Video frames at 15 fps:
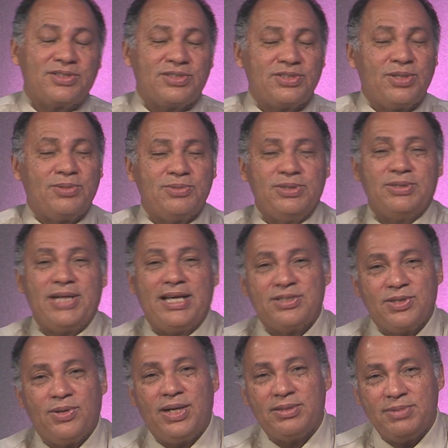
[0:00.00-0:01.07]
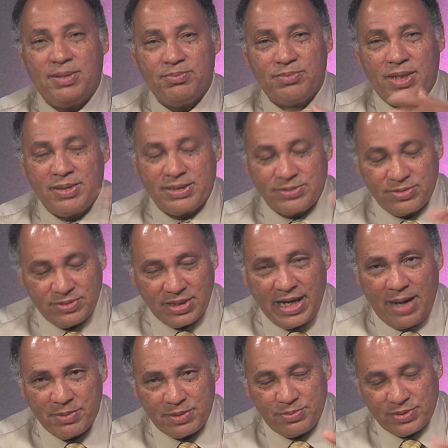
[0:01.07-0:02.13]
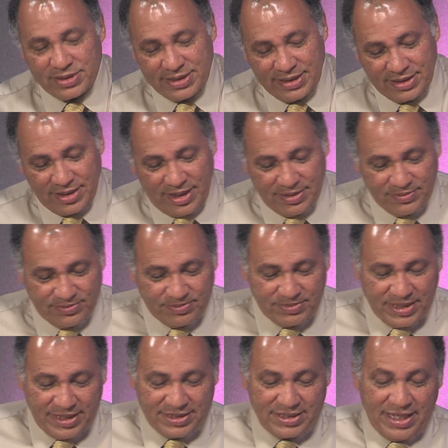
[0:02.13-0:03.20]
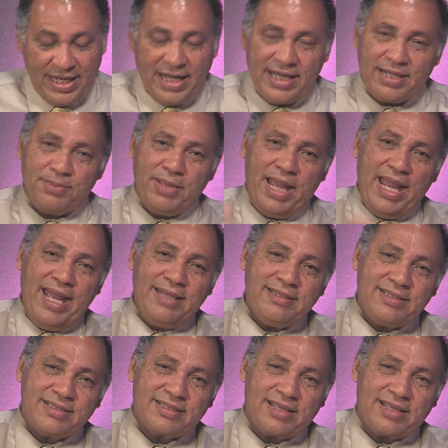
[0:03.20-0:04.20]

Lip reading: So you guys know I do the comic book things, and I'm at this